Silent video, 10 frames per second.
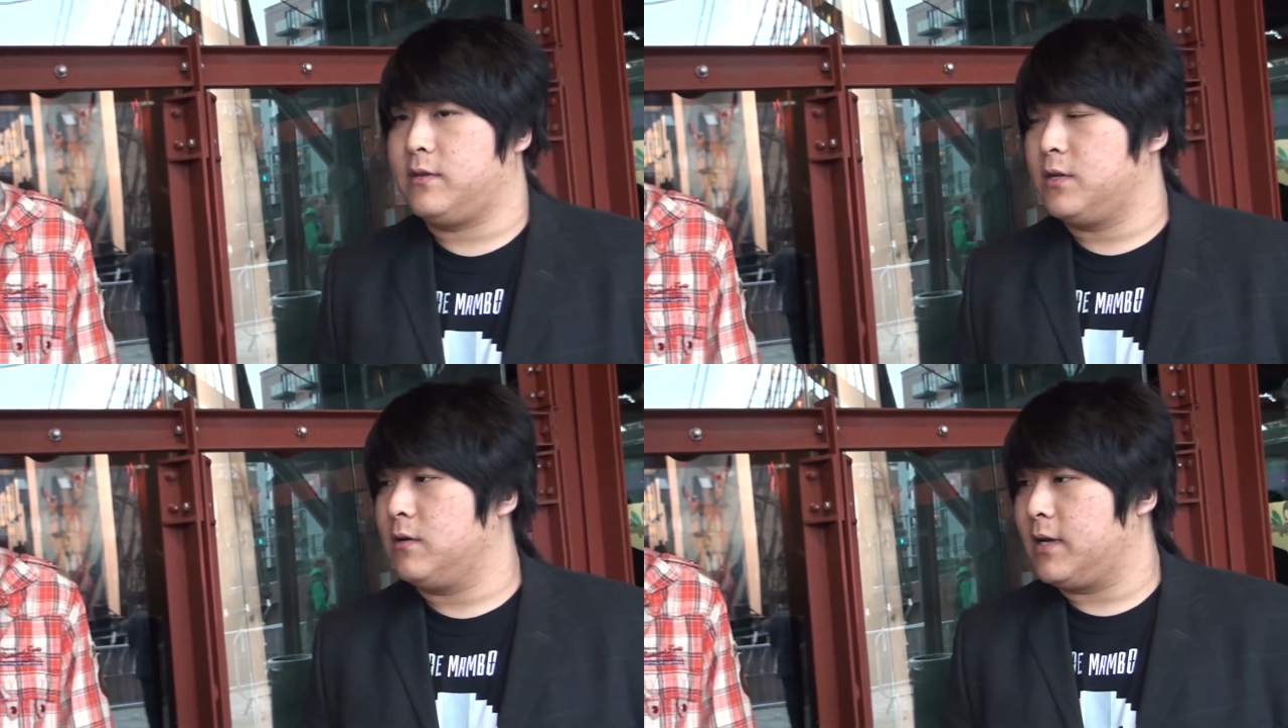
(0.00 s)

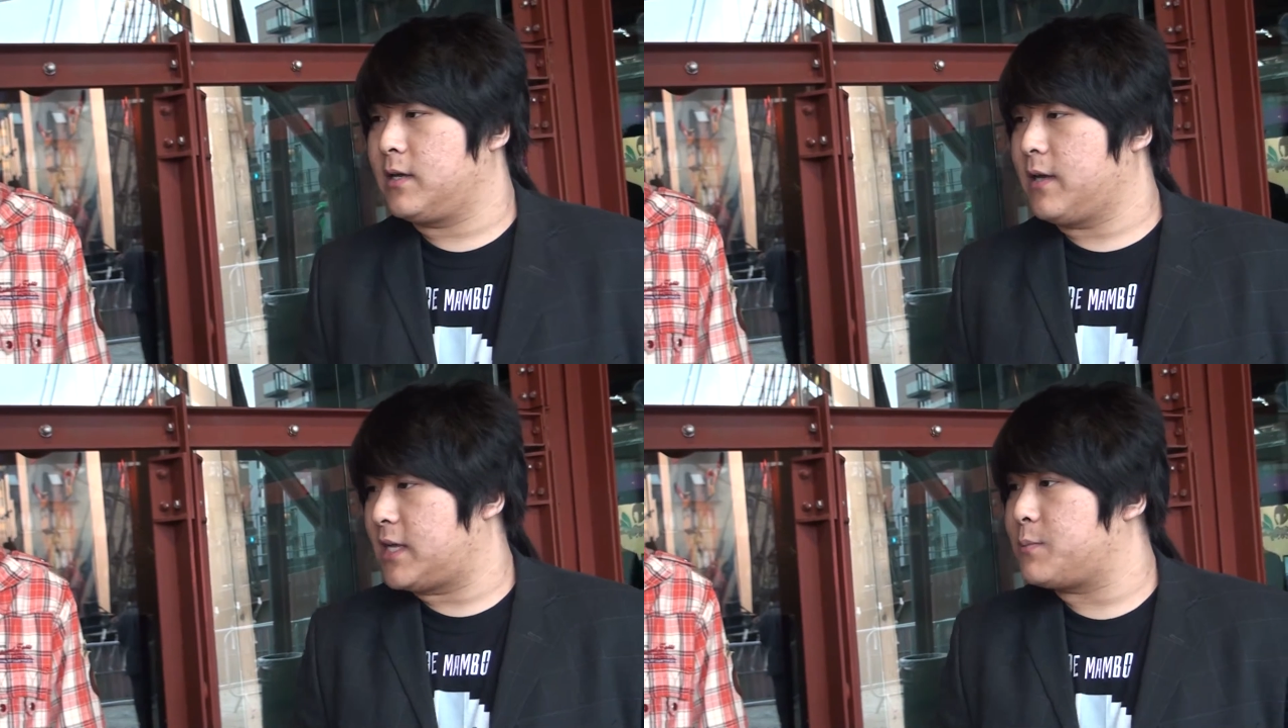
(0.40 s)
you know
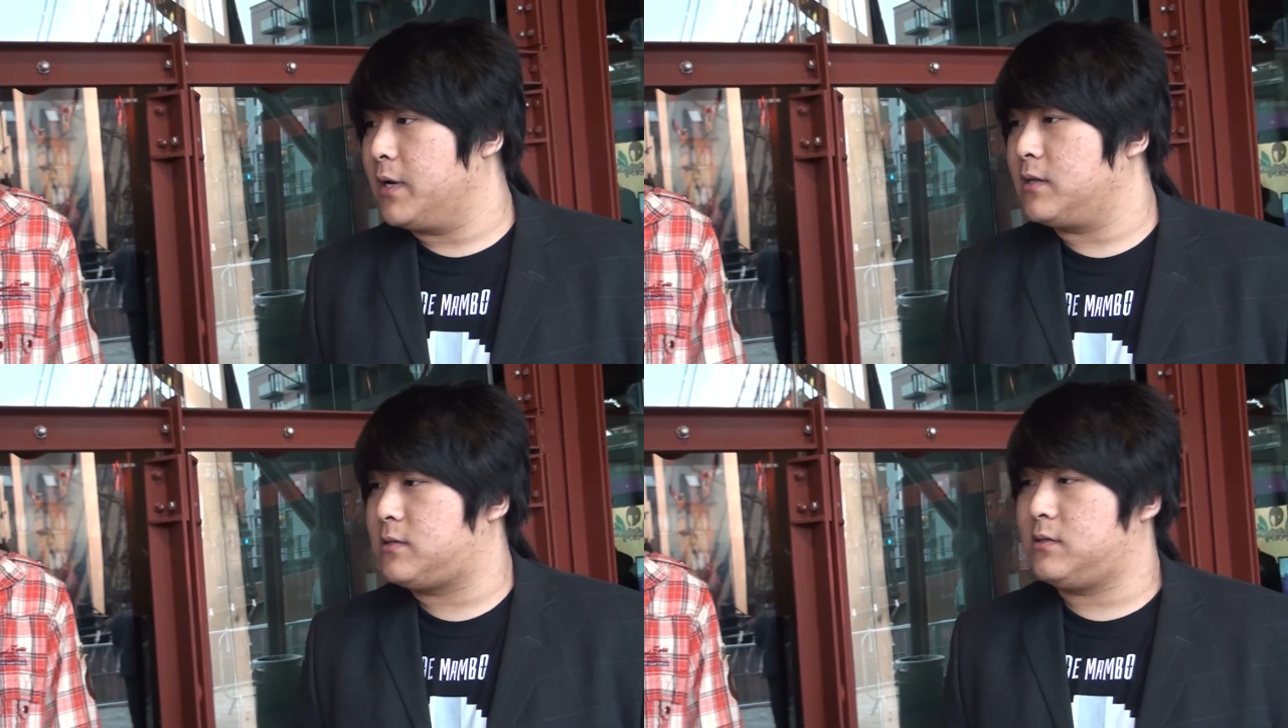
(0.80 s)
like
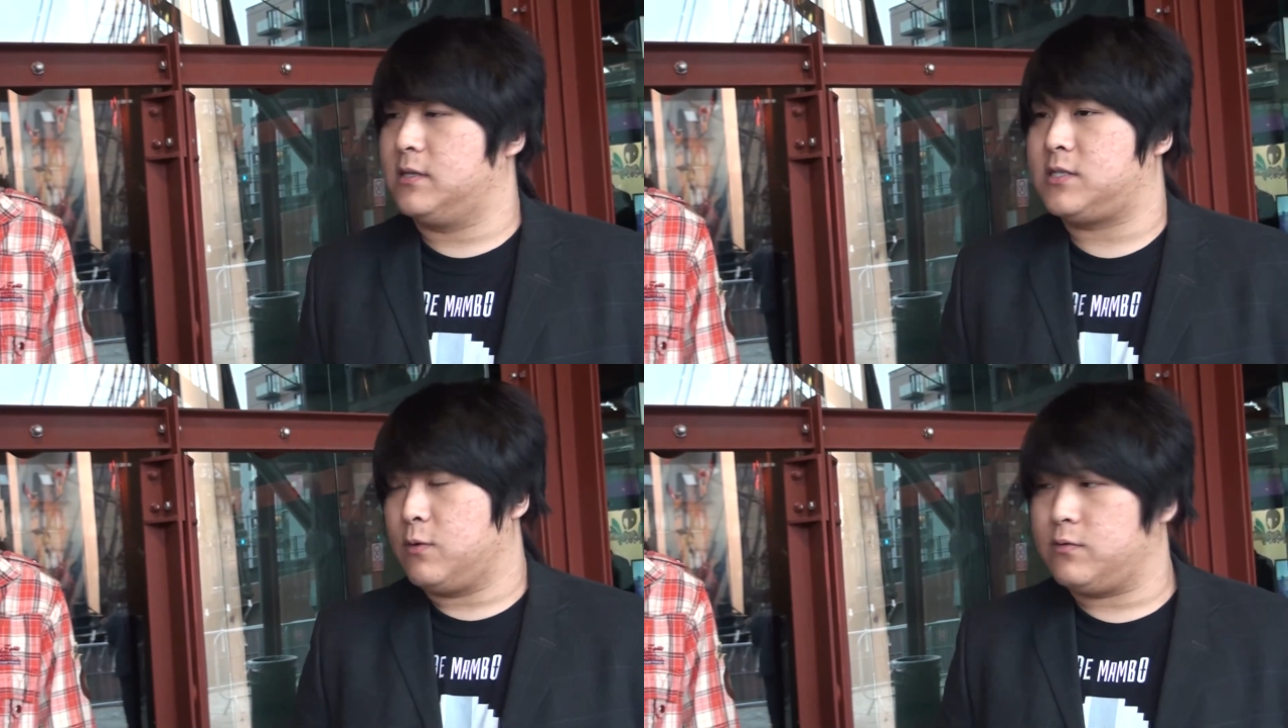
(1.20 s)
experts
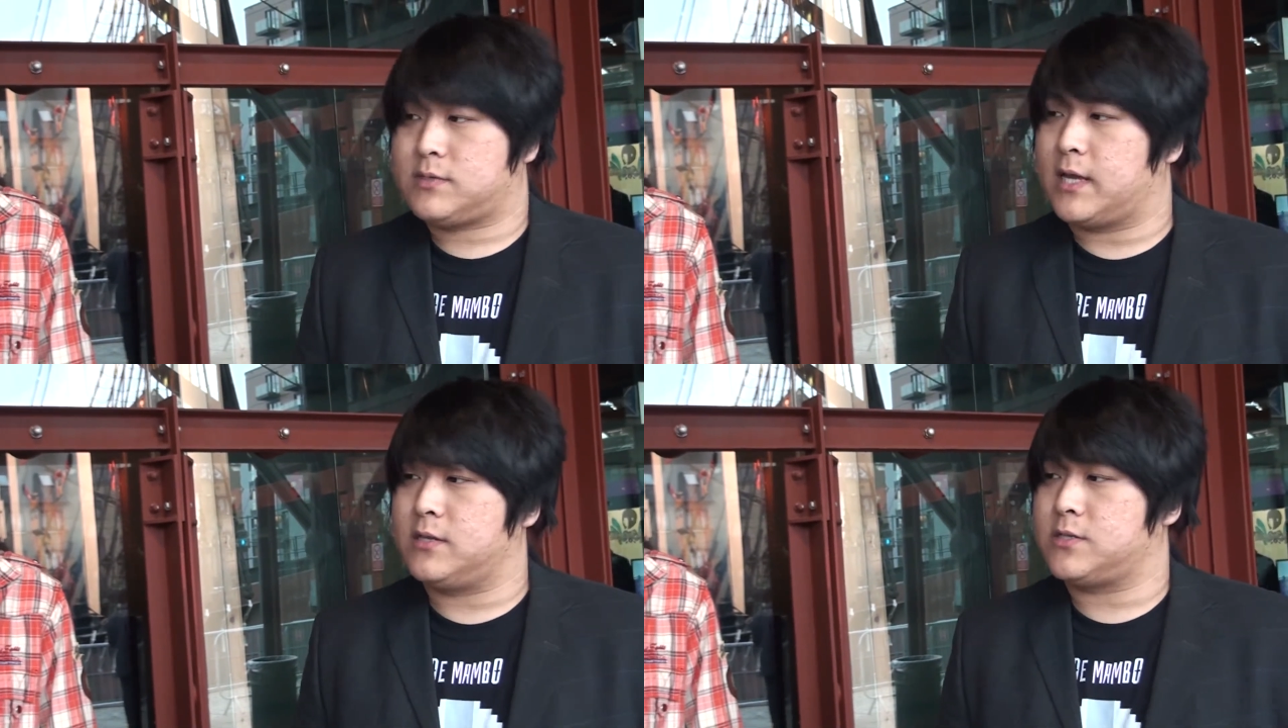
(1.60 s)
and still
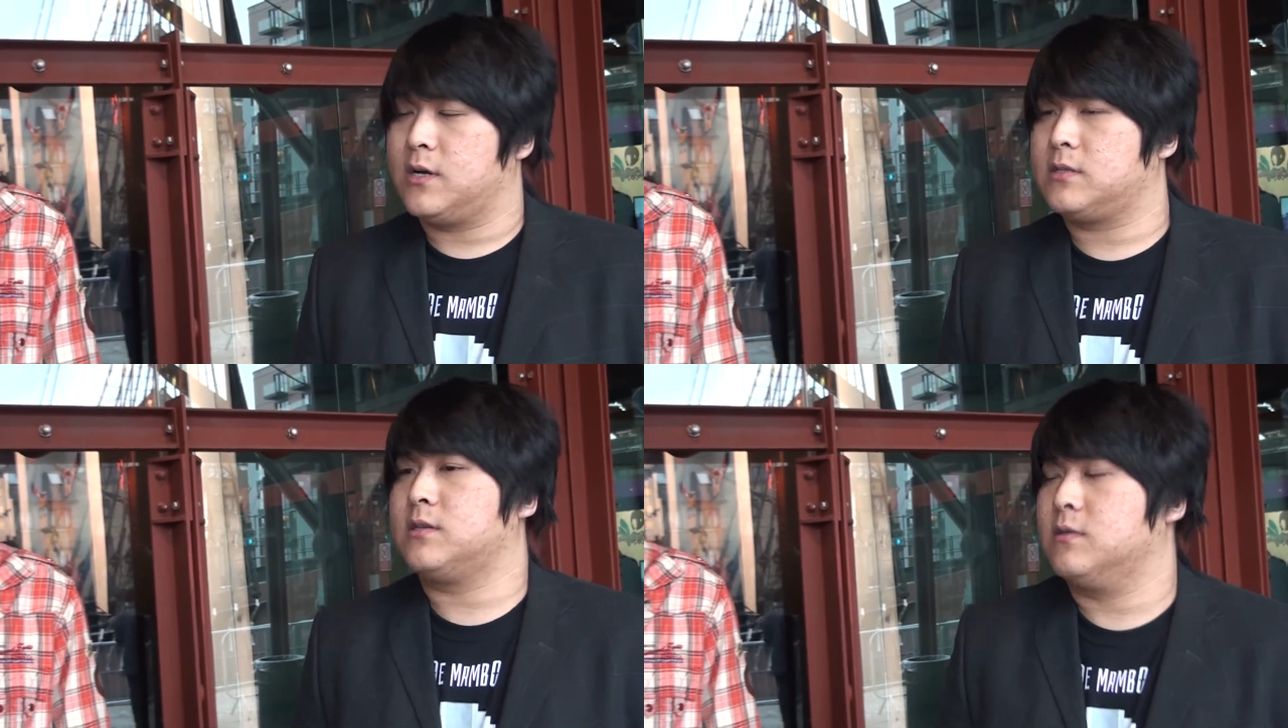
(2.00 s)
stand a chance.